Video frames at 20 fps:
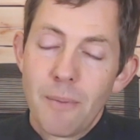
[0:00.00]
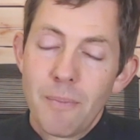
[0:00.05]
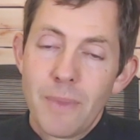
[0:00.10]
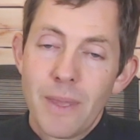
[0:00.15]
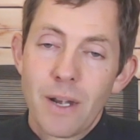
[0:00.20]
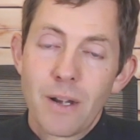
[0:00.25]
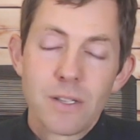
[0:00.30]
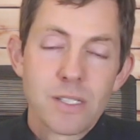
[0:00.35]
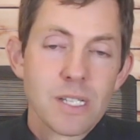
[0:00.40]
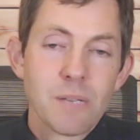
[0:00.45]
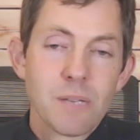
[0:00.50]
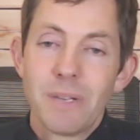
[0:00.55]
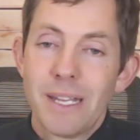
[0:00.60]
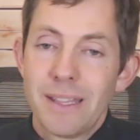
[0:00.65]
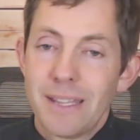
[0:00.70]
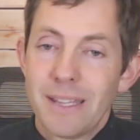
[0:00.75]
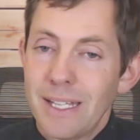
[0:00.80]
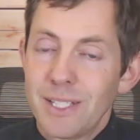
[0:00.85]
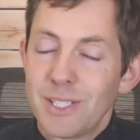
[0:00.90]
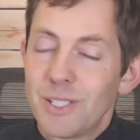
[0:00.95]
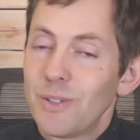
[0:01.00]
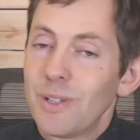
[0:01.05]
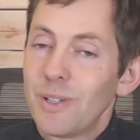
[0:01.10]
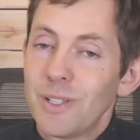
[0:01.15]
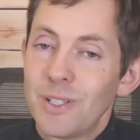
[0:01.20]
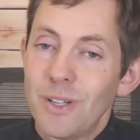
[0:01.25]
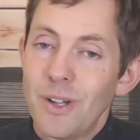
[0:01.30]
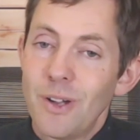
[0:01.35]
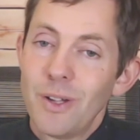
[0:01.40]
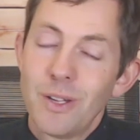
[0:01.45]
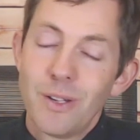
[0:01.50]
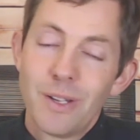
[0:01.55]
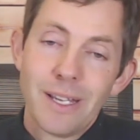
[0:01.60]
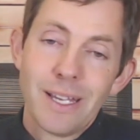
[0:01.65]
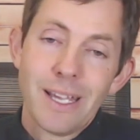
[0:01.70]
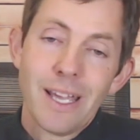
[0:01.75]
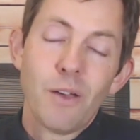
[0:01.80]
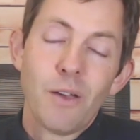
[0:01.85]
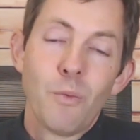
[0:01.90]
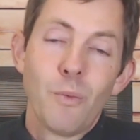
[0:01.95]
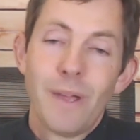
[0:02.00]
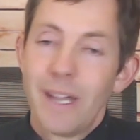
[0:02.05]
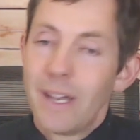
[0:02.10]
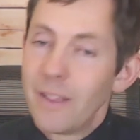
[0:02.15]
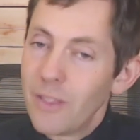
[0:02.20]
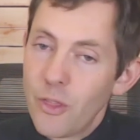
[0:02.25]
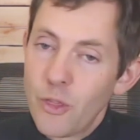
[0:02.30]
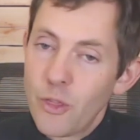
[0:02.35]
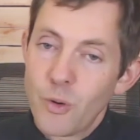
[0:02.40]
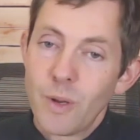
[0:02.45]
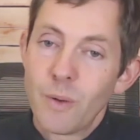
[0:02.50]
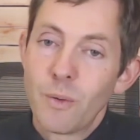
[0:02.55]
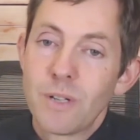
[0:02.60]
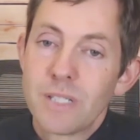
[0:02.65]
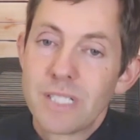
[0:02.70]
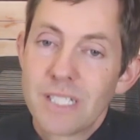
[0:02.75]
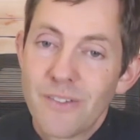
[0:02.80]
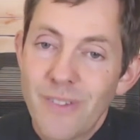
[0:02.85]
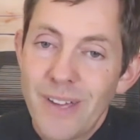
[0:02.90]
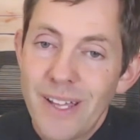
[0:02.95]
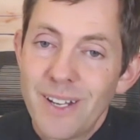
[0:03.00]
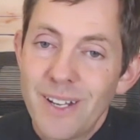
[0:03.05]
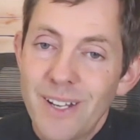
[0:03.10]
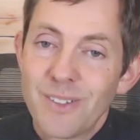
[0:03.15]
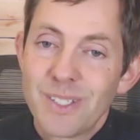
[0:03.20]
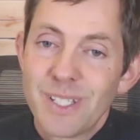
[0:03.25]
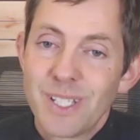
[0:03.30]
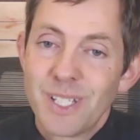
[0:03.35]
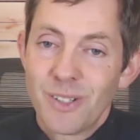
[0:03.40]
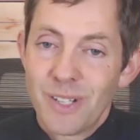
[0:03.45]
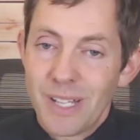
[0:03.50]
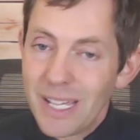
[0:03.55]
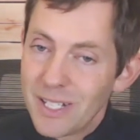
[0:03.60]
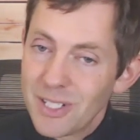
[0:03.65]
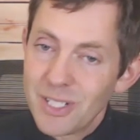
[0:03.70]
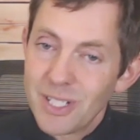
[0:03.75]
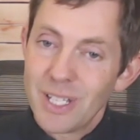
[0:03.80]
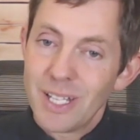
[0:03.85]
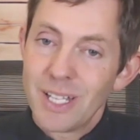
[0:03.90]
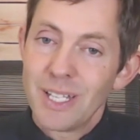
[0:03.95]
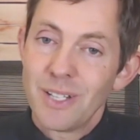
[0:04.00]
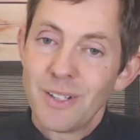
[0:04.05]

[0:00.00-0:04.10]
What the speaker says: There are so many things you can do. You can get rid of the 3 worst offenders in your kitchen.